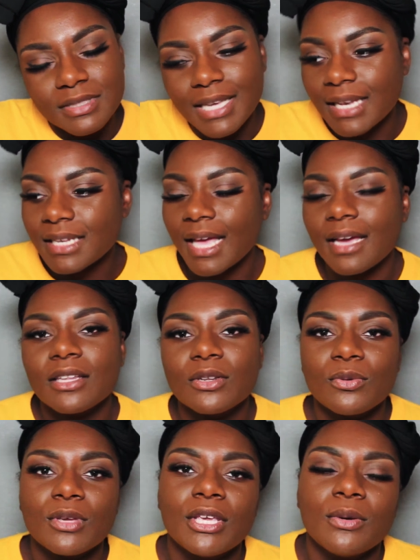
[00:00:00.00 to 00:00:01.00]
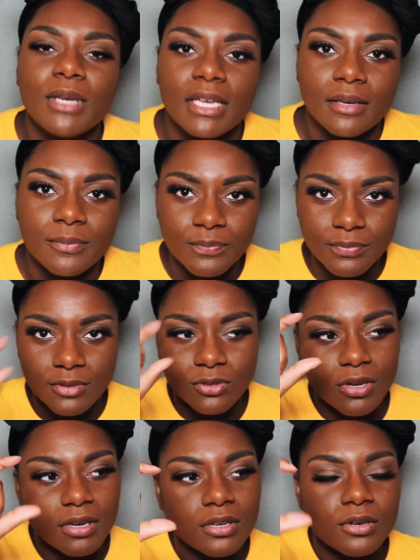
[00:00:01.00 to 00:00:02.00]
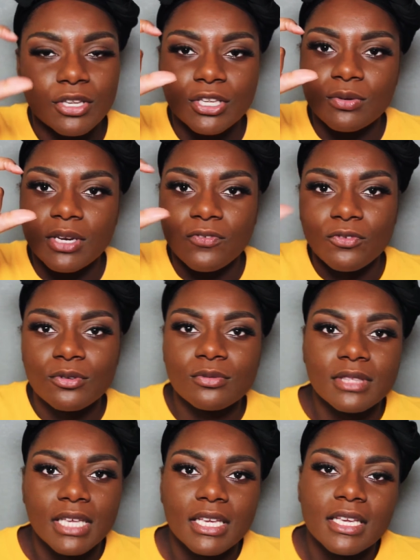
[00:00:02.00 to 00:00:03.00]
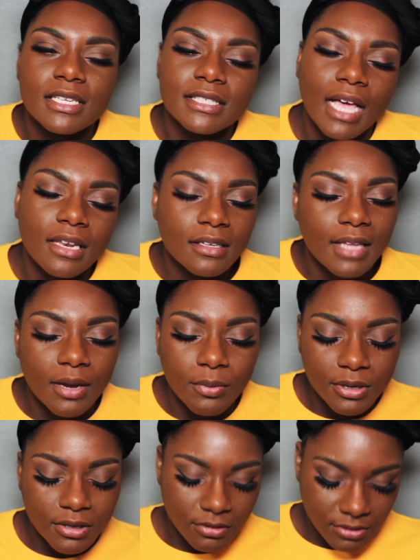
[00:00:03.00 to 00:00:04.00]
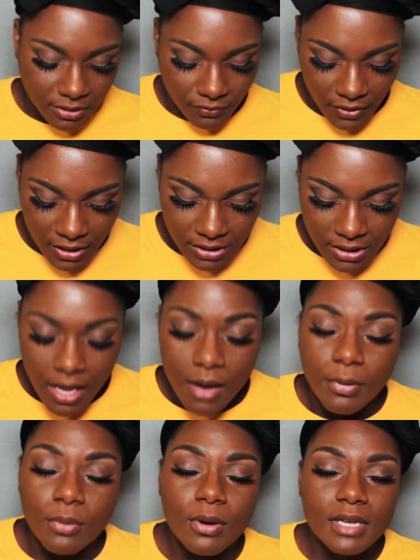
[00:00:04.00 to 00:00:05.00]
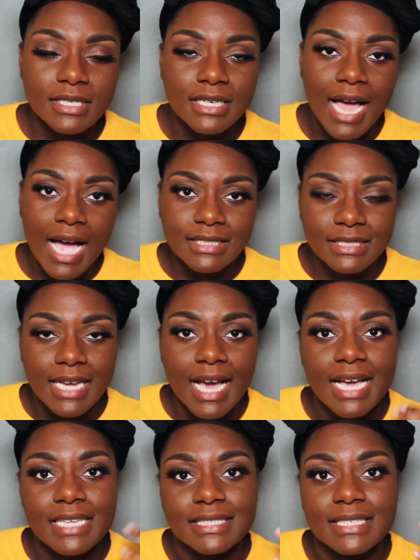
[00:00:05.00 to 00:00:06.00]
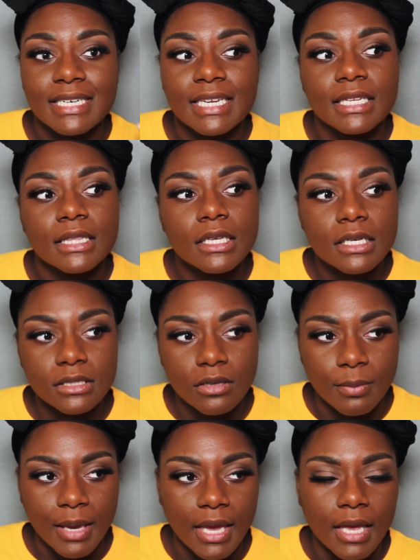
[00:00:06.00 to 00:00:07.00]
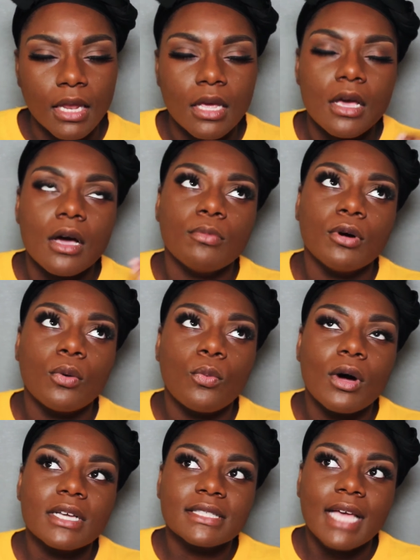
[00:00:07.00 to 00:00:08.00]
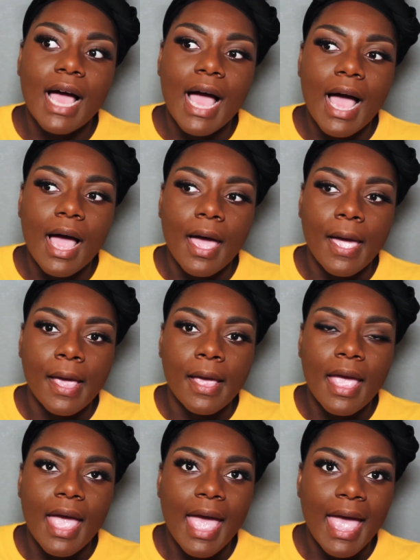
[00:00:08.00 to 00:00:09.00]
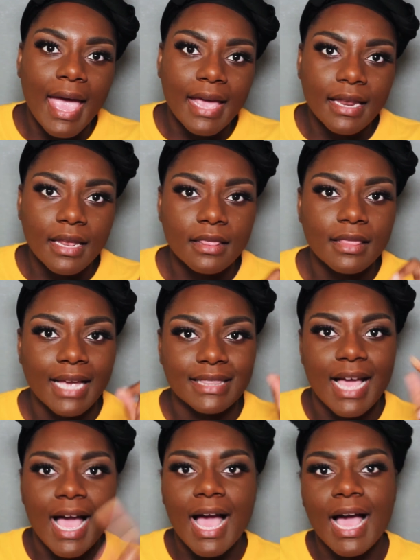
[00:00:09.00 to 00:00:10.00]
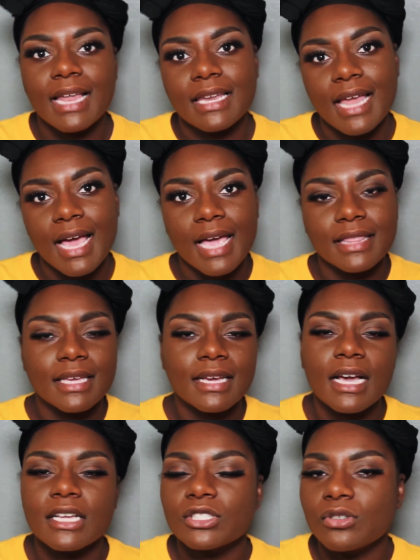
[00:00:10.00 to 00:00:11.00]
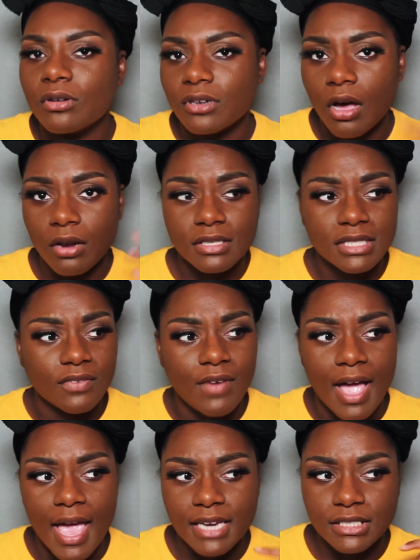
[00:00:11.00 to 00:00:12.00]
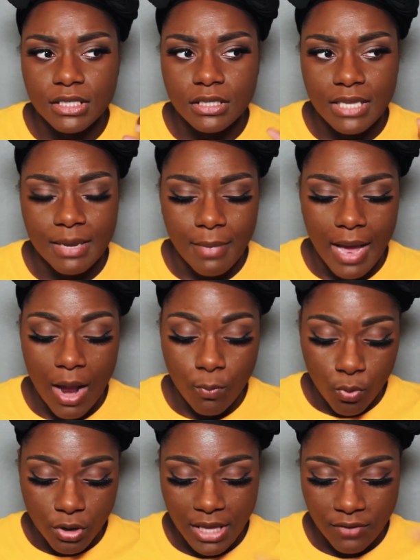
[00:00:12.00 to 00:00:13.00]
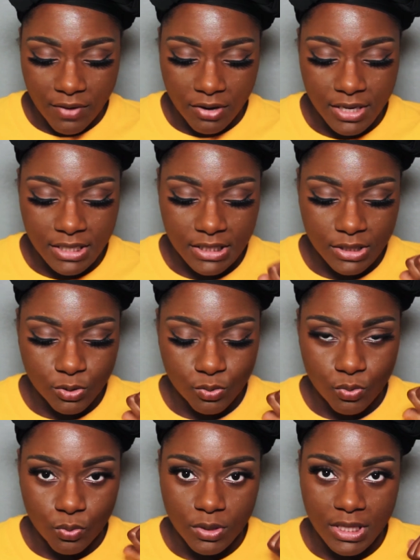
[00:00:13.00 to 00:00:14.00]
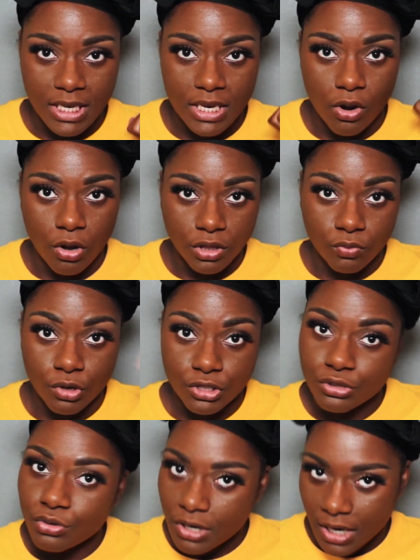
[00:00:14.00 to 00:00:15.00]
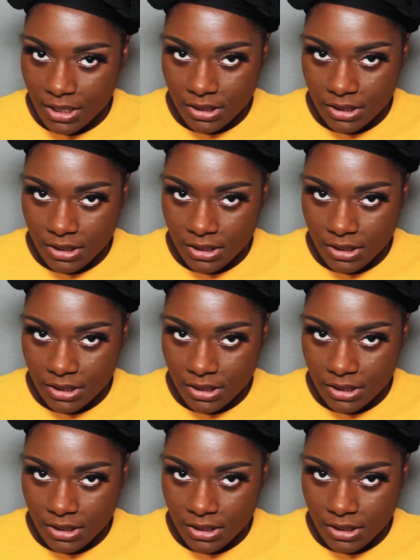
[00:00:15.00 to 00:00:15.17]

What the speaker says: I look like a little cutie, you know, little cutie fruit thingies. I look like one of those in the face. But once it oxidized, it didn't look so bad. But once I added like the highlight, the contour, and all this stuff, I wore that foundation to the On the Run 2